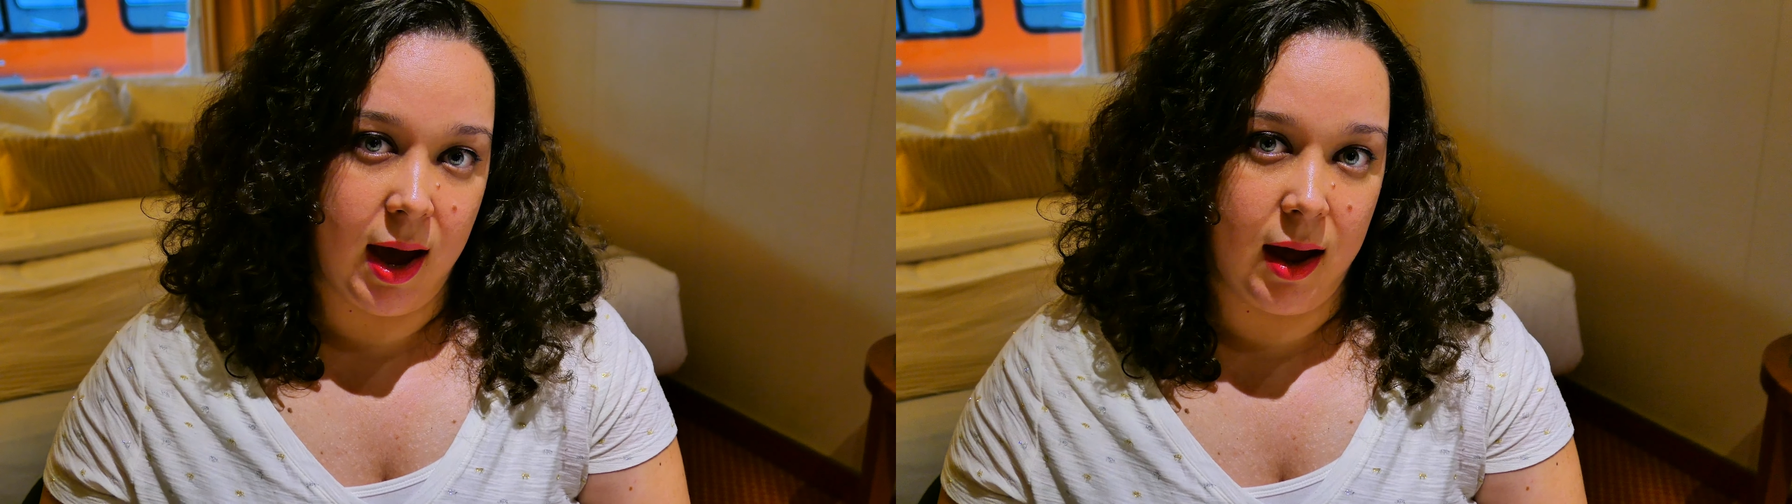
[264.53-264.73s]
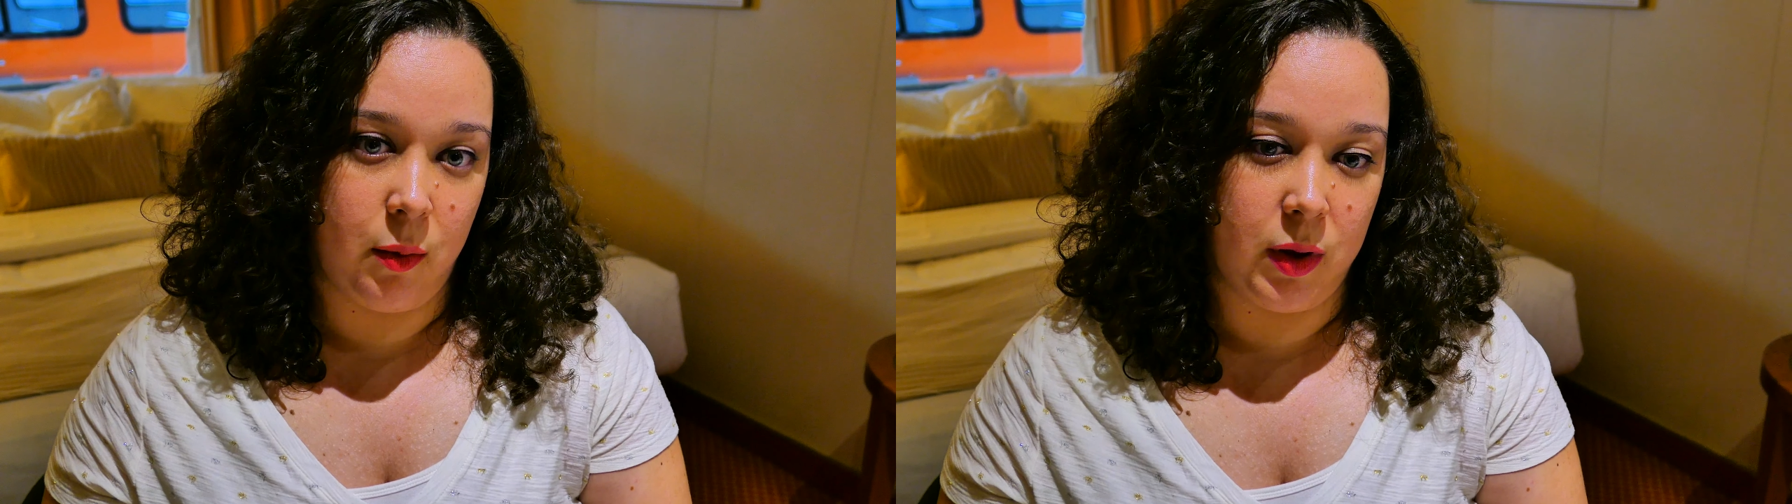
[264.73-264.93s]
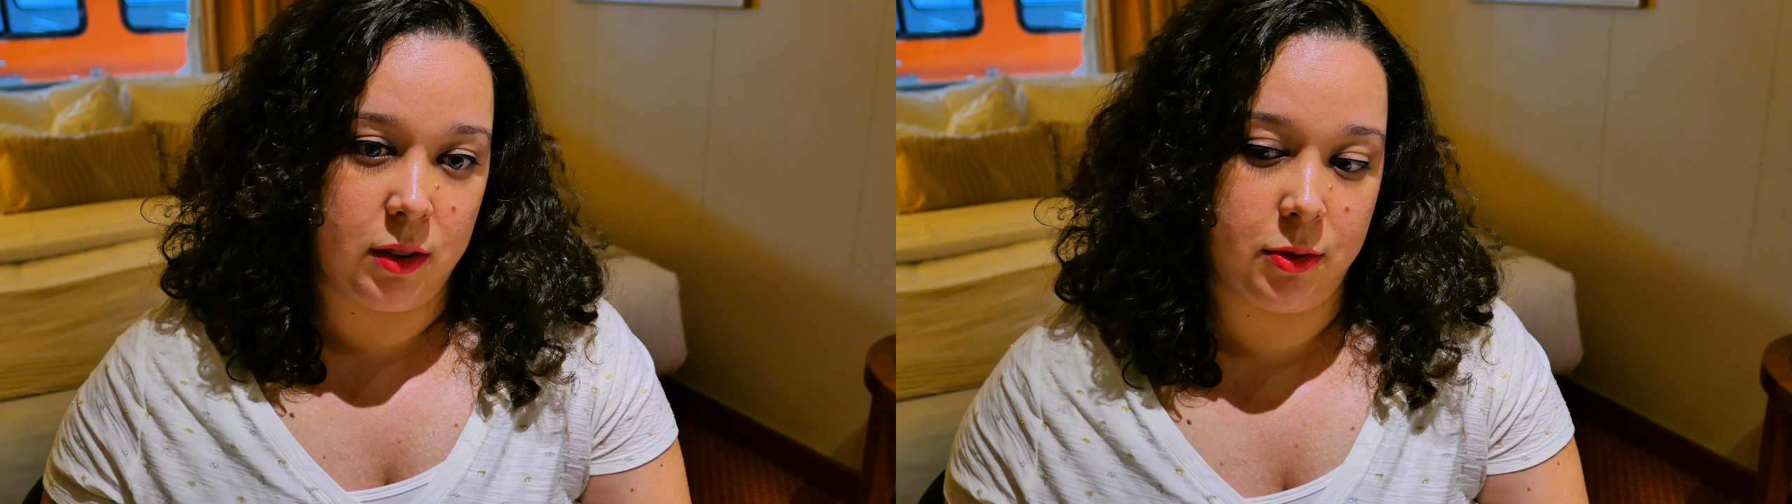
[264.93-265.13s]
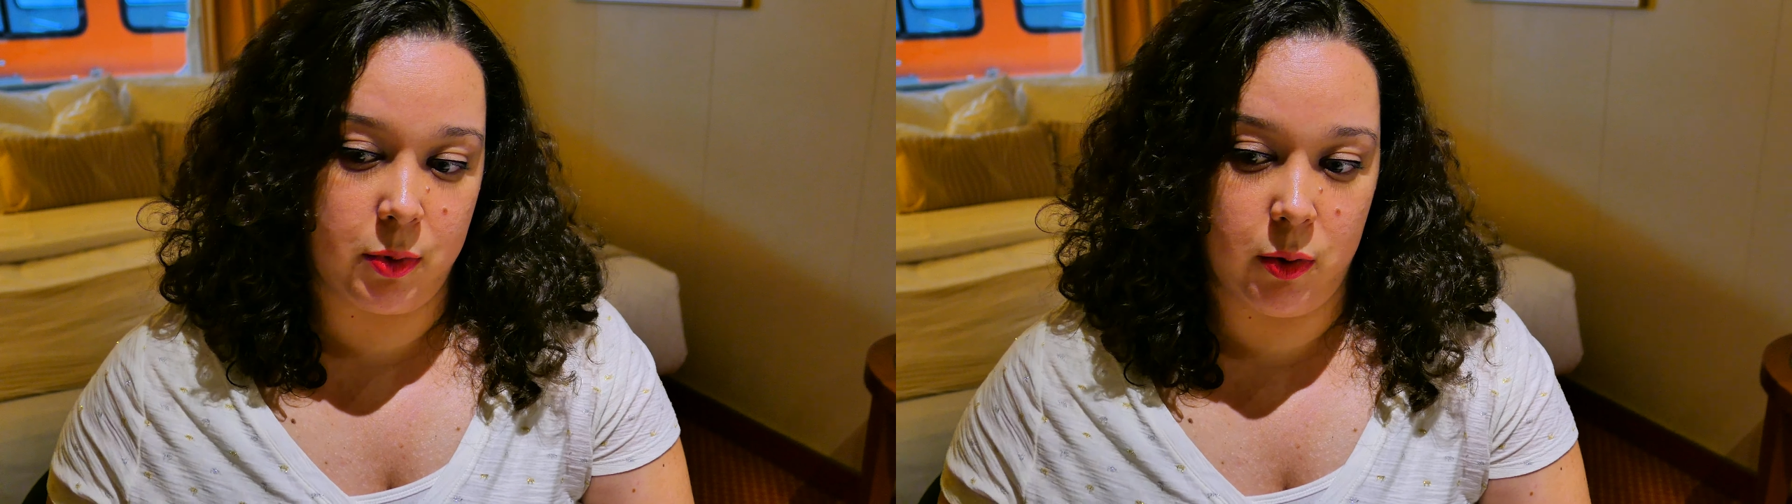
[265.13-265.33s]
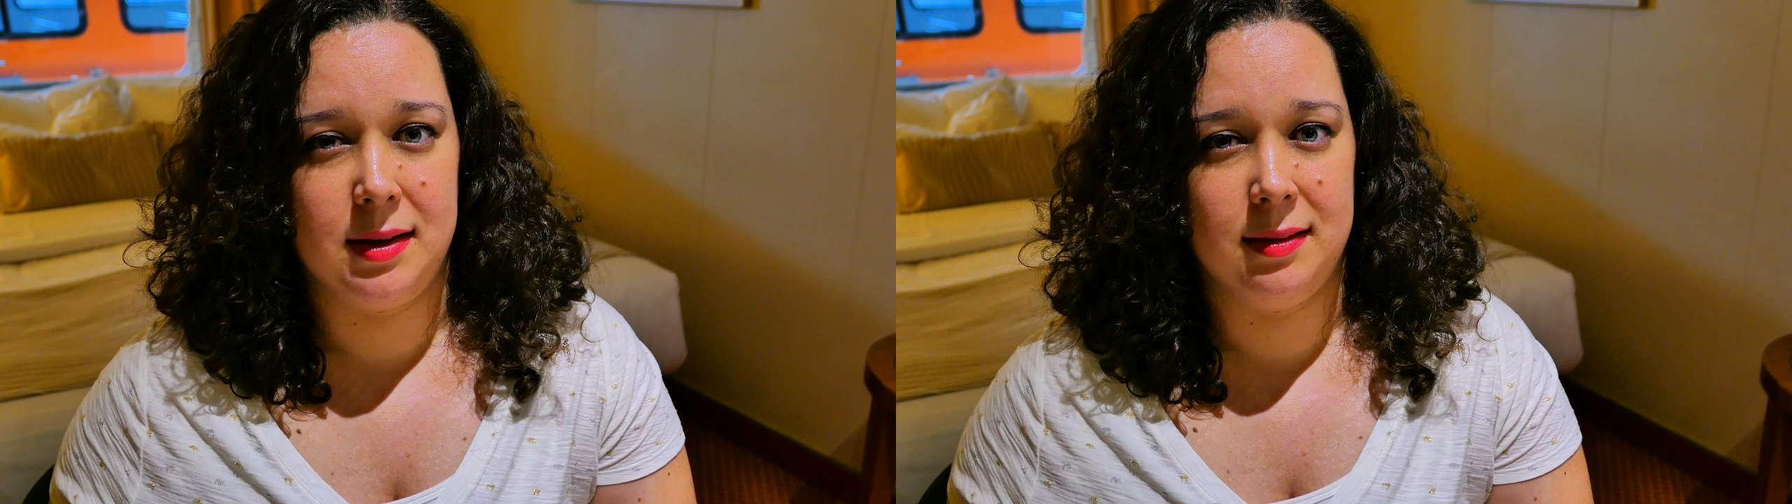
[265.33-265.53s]
I went
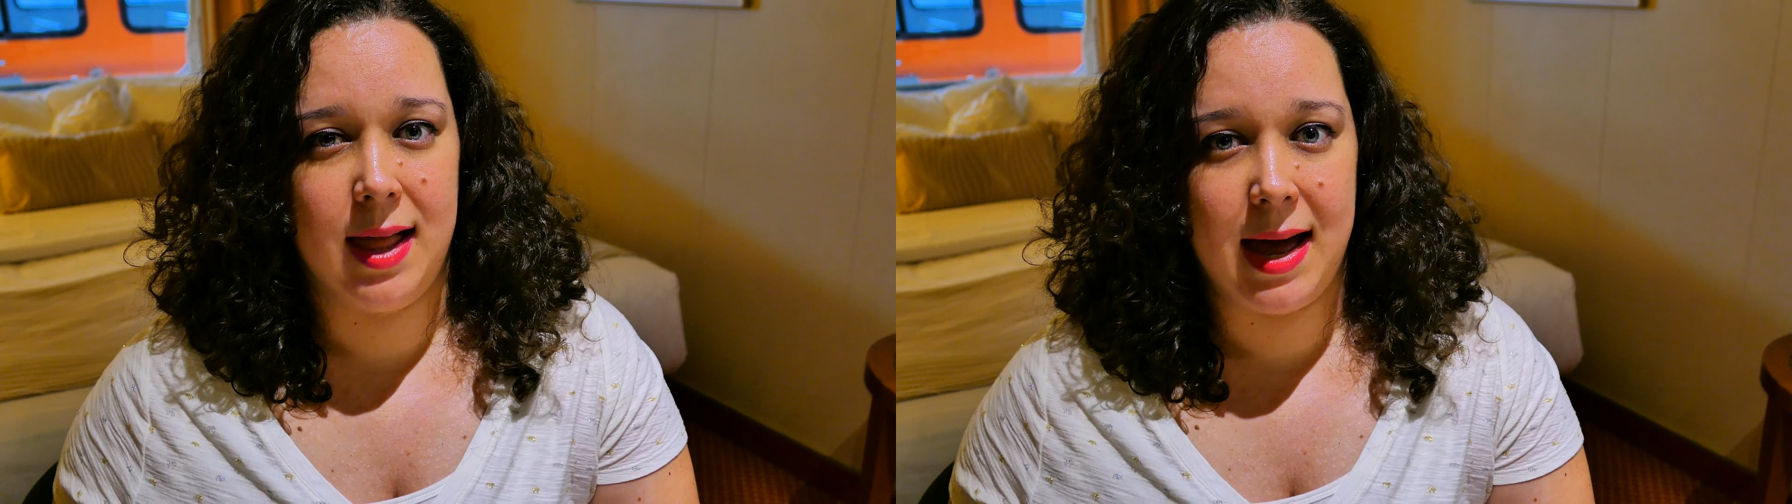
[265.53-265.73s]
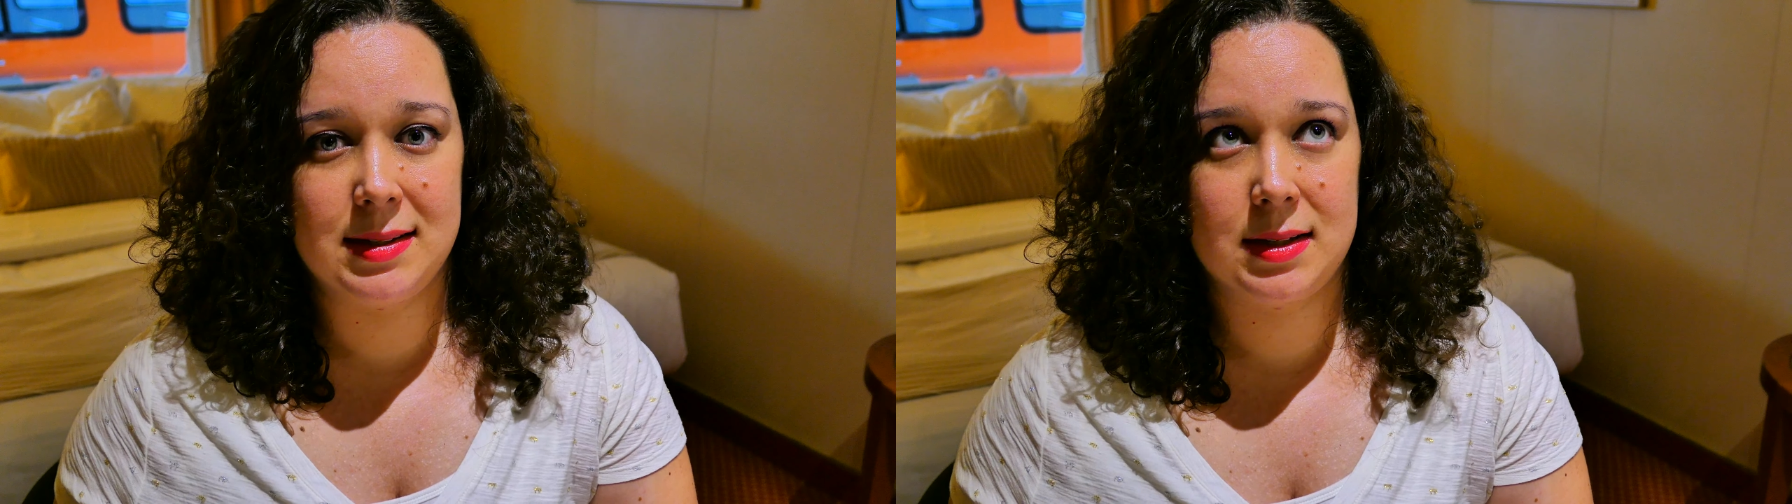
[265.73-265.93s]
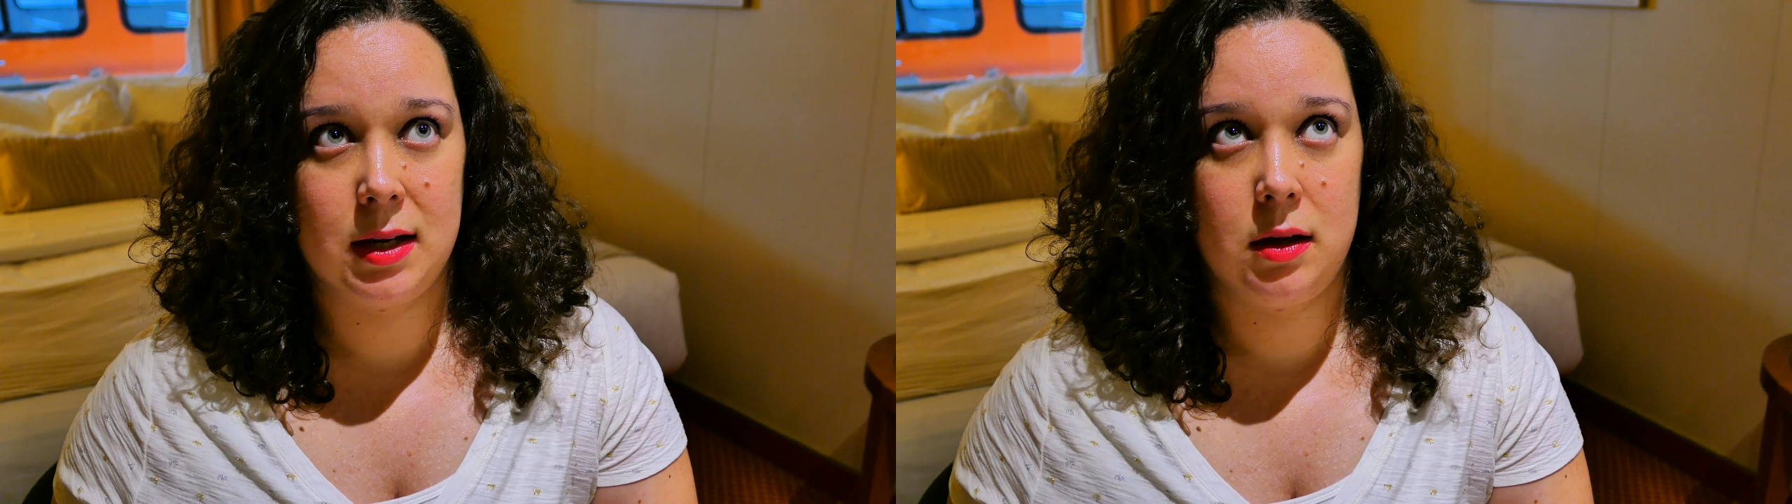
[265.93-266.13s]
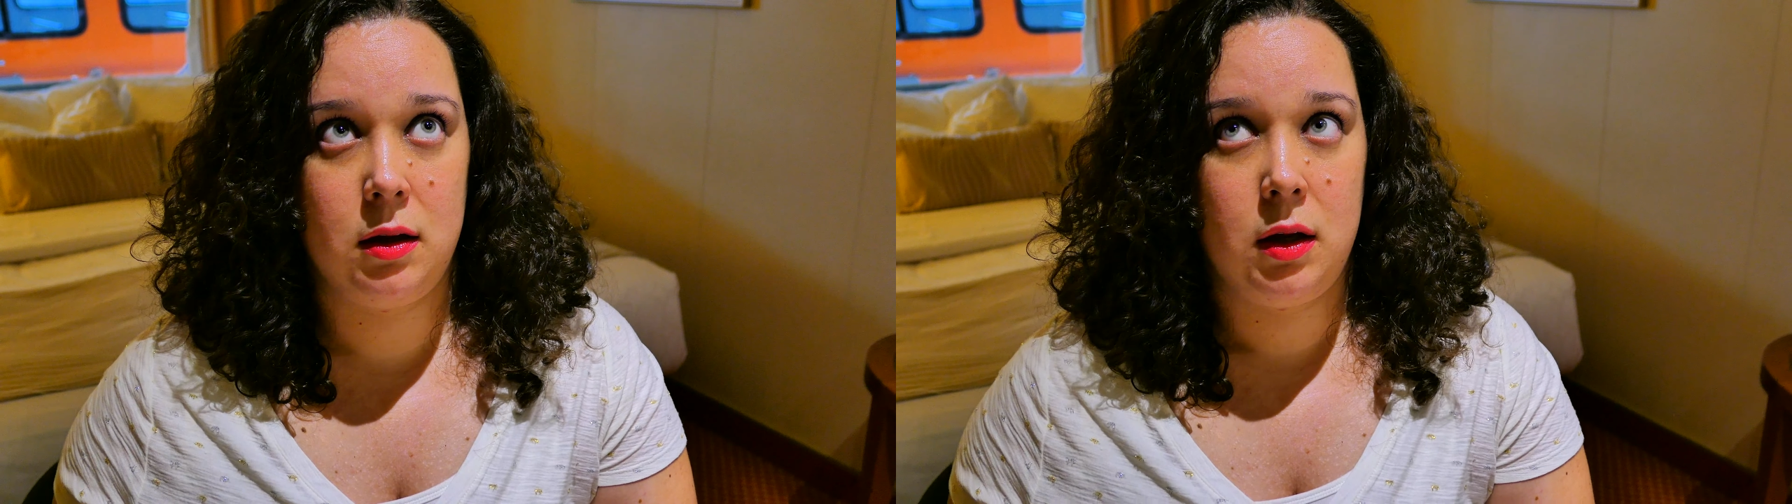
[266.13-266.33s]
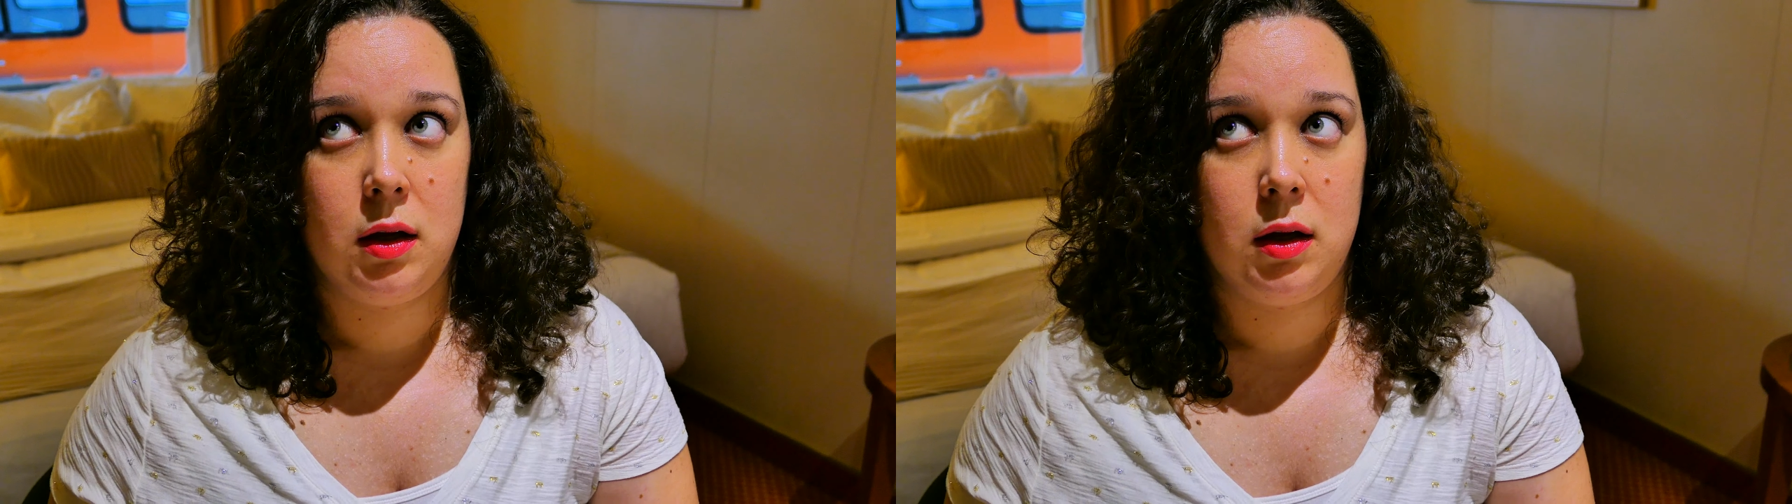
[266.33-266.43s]
through Alaska